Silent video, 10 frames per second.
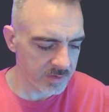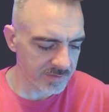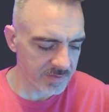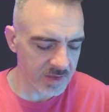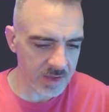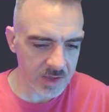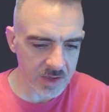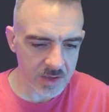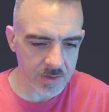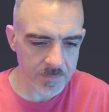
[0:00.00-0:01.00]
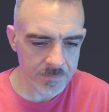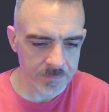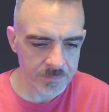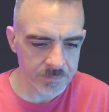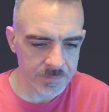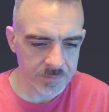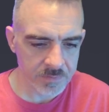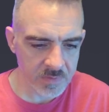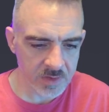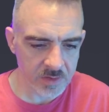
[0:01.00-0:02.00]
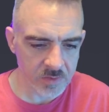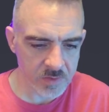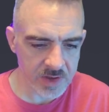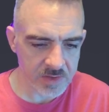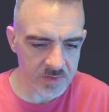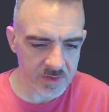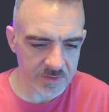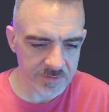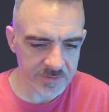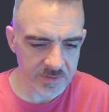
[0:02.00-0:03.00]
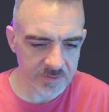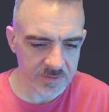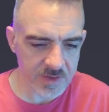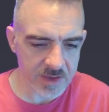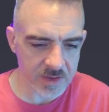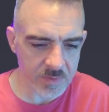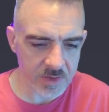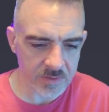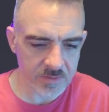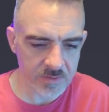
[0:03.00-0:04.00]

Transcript: Say, grade this assignment.